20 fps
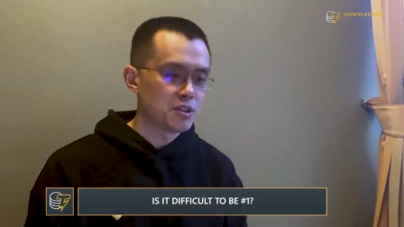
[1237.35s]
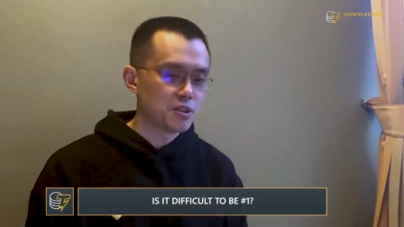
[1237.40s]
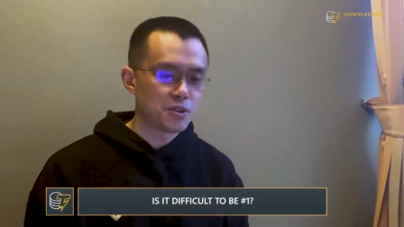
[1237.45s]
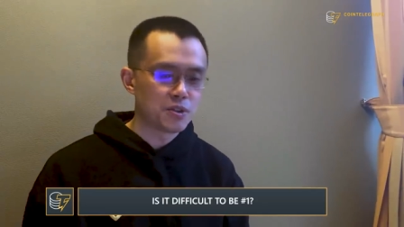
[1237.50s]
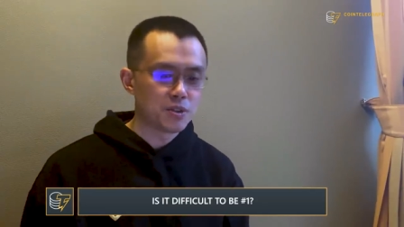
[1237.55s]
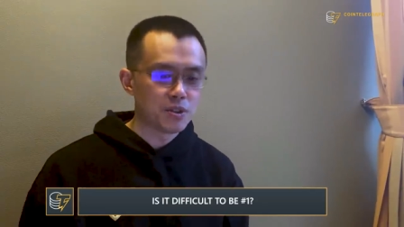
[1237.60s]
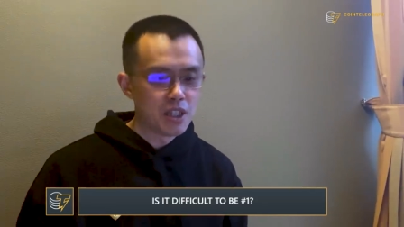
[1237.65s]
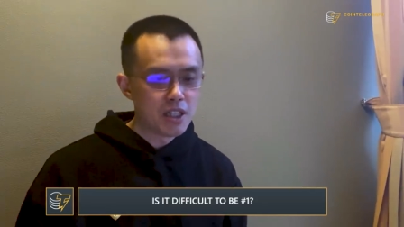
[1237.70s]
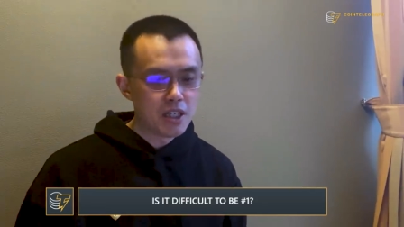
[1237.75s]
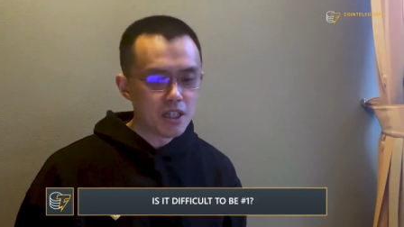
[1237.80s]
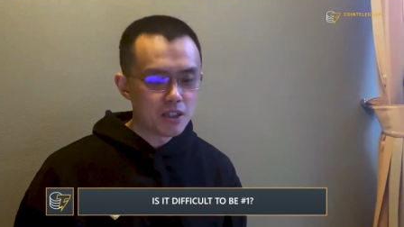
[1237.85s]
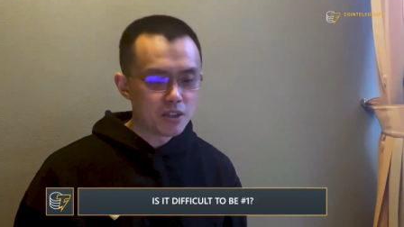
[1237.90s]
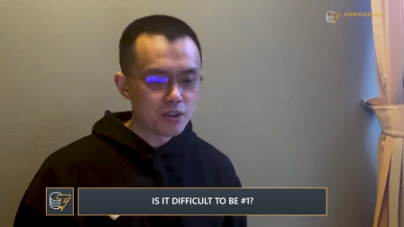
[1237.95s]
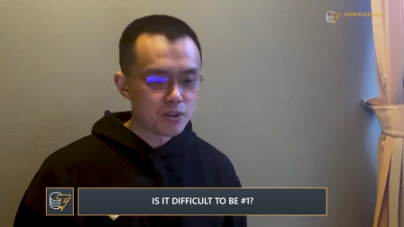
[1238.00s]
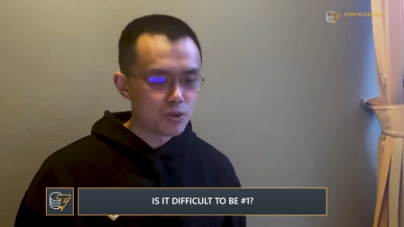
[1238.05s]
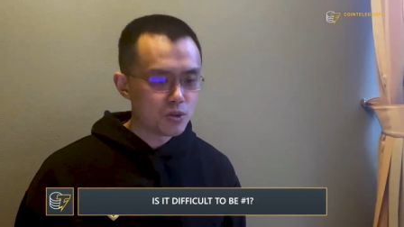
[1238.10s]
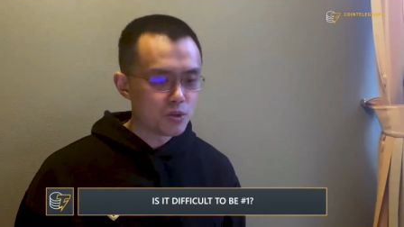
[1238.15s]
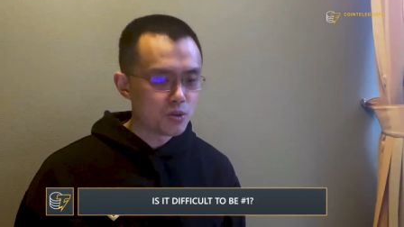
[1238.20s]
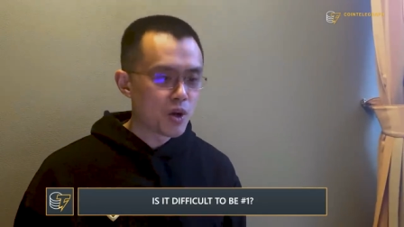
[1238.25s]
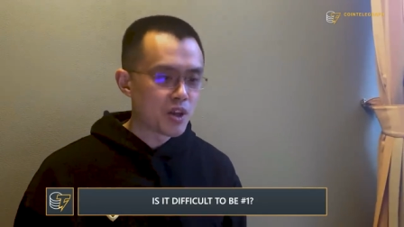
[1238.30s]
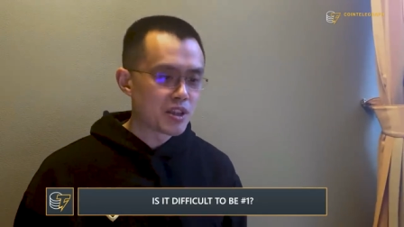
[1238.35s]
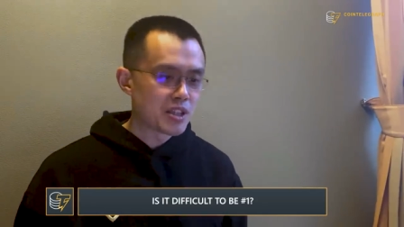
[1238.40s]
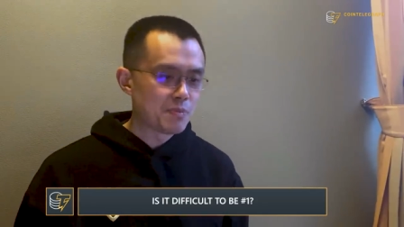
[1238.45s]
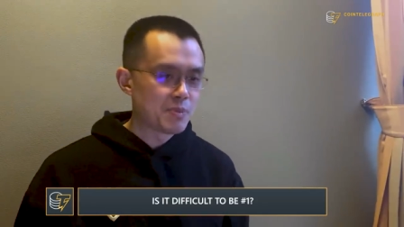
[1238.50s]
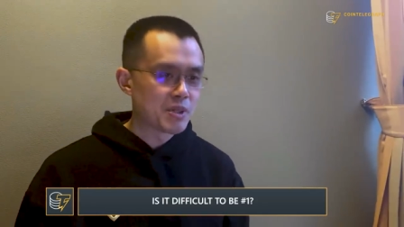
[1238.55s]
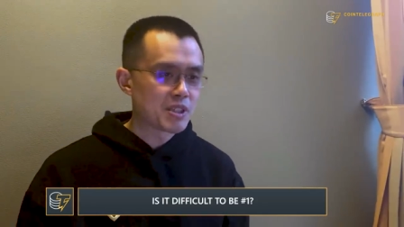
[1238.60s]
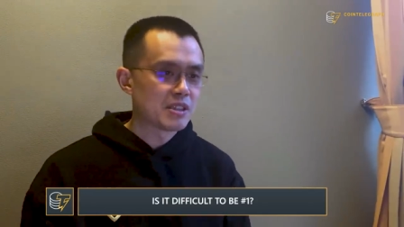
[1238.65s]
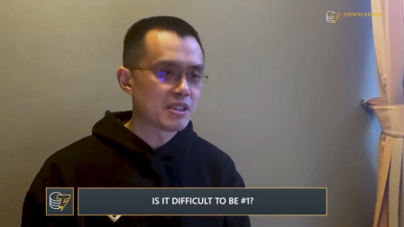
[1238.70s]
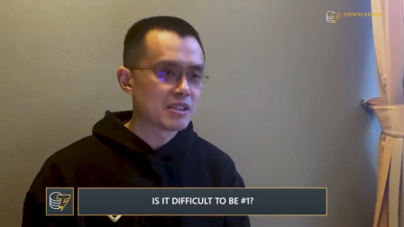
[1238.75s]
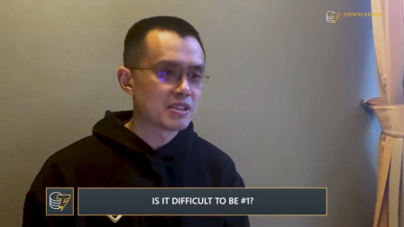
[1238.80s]
to to to run their
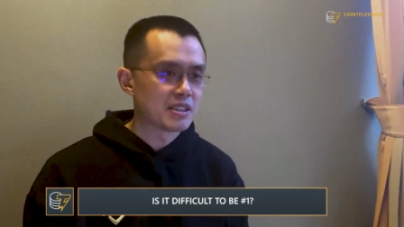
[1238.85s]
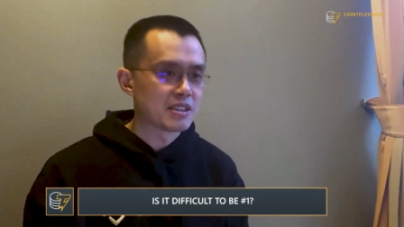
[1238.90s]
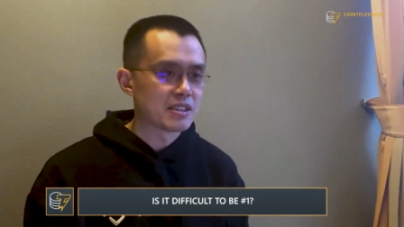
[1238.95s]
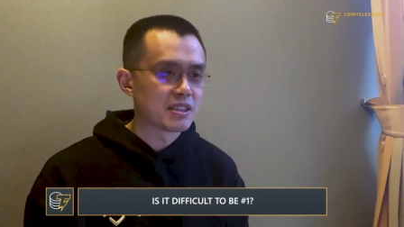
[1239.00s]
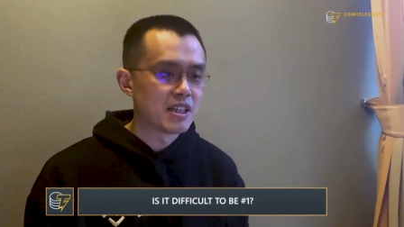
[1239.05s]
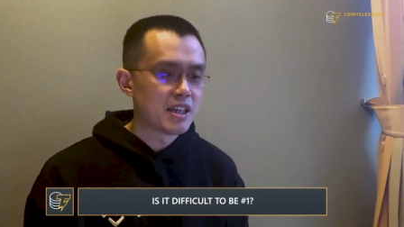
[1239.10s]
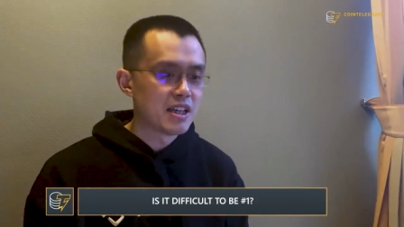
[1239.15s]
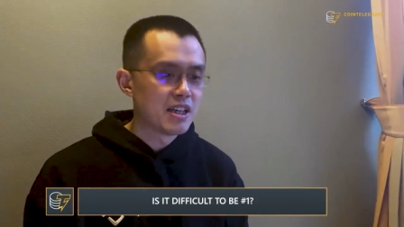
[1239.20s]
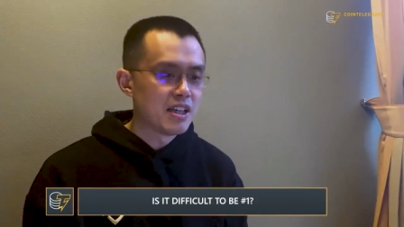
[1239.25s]
businesses.